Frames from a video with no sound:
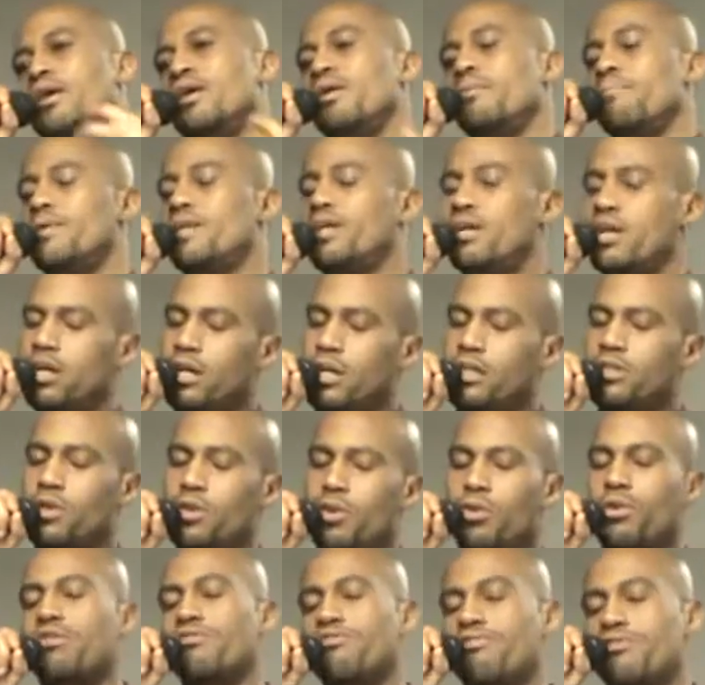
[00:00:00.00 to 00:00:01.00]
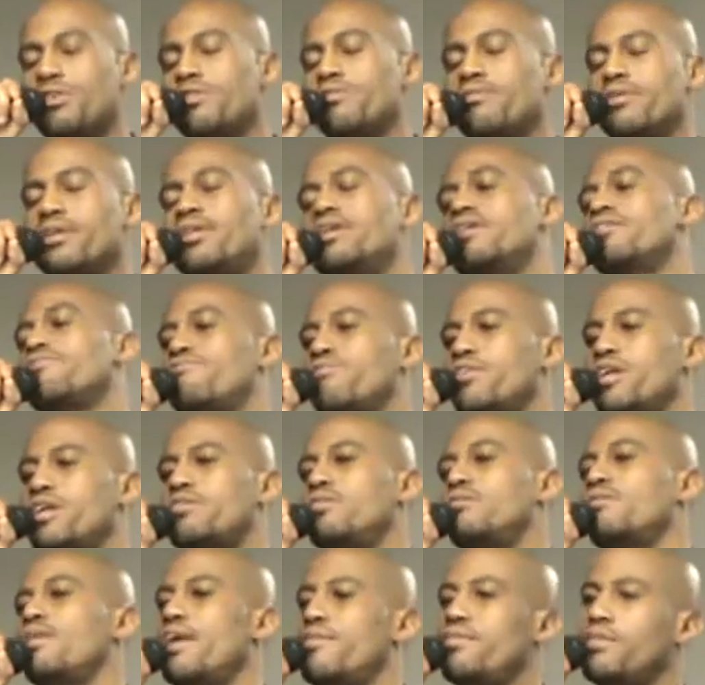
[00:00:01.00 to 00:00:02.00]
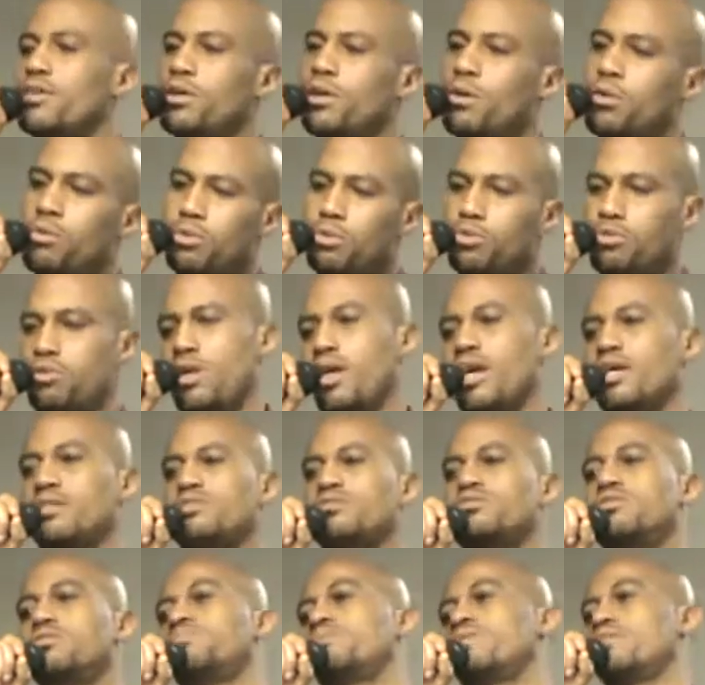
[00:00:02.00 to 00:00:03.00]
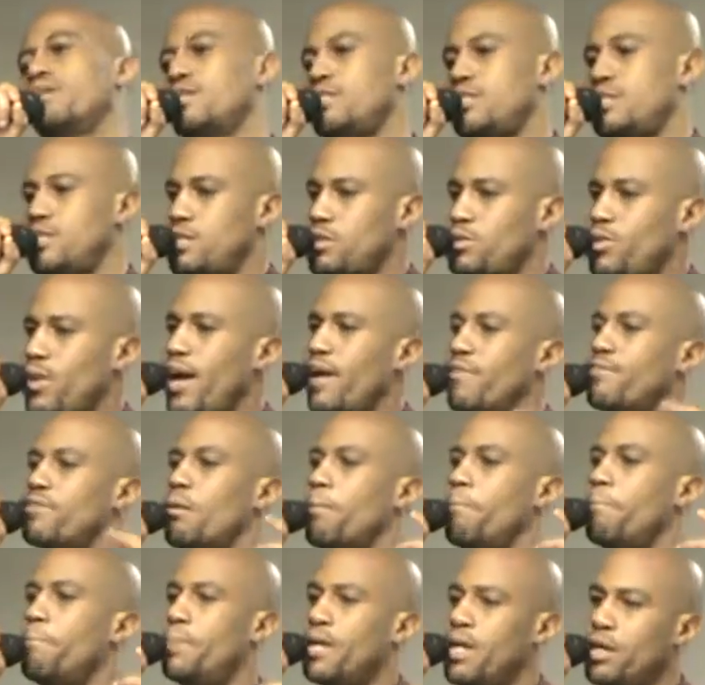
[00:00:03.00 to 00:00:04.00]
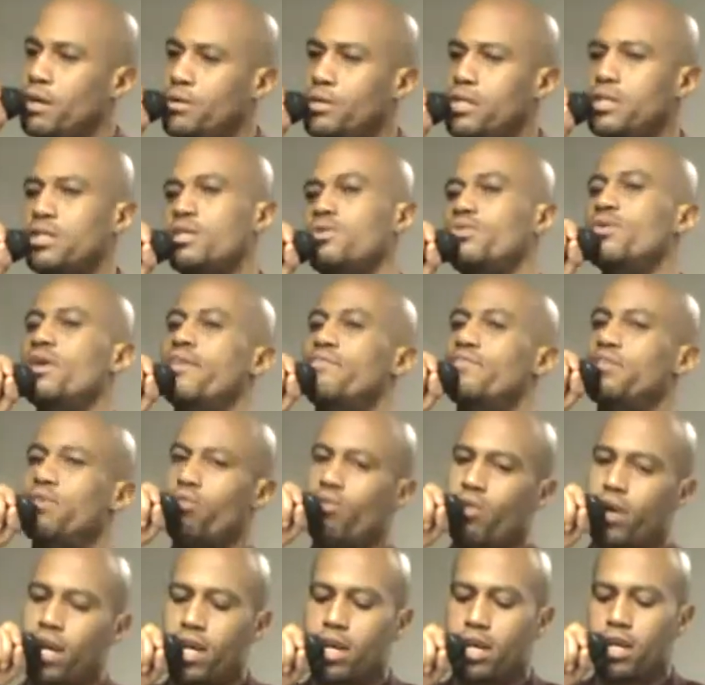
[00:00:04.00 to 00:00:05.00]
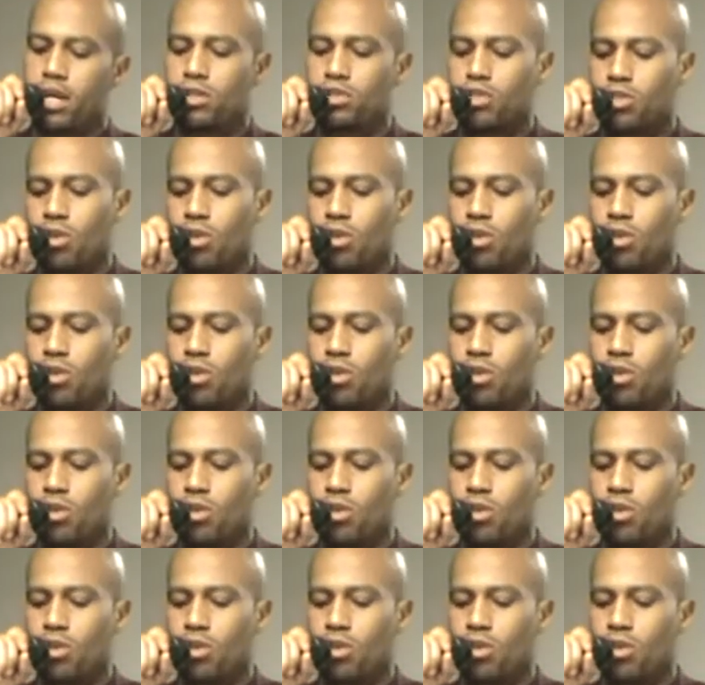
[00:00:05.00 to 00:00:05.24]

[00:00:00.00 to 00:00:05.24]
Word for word: Amen. Because in order for you to get faith, you have to go through trials and tribulations. You Amen. have to build it. You have to read it.